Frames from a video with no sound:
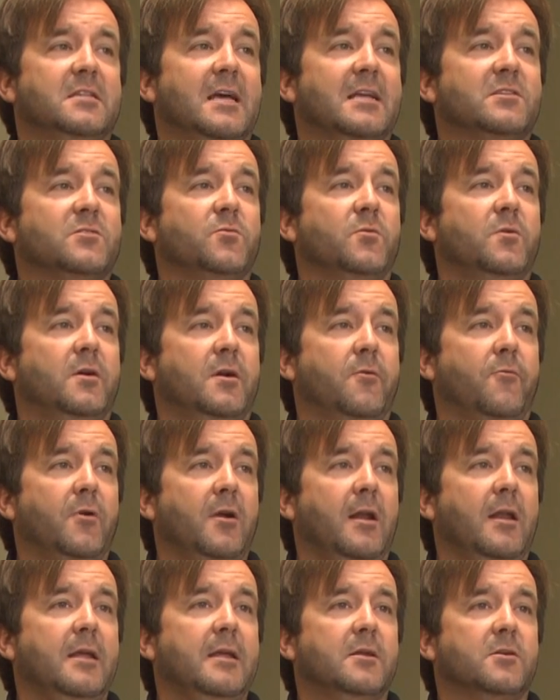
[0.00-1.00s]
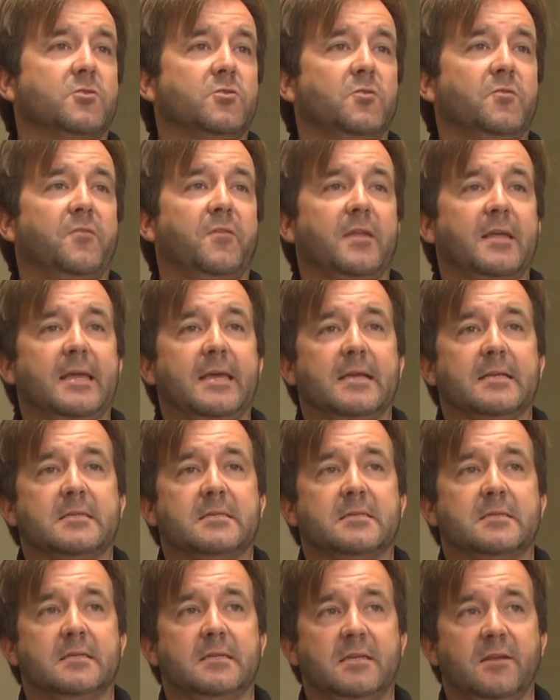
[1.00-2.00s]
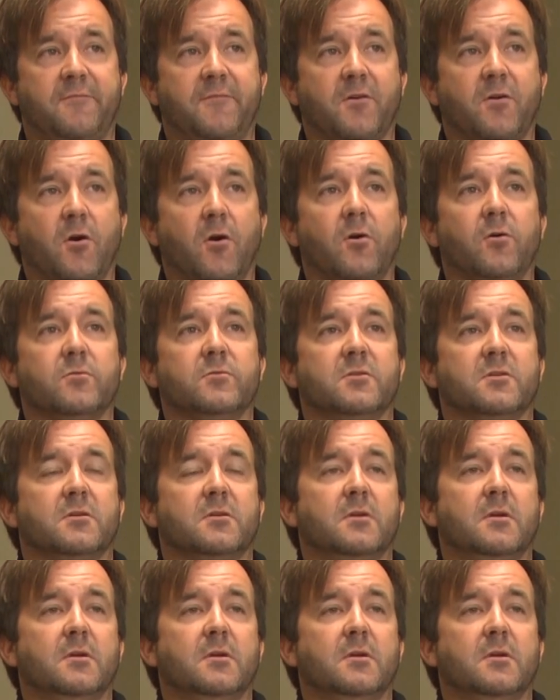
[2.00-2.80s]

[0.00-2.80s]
that's where it really and truthfully gets difficult.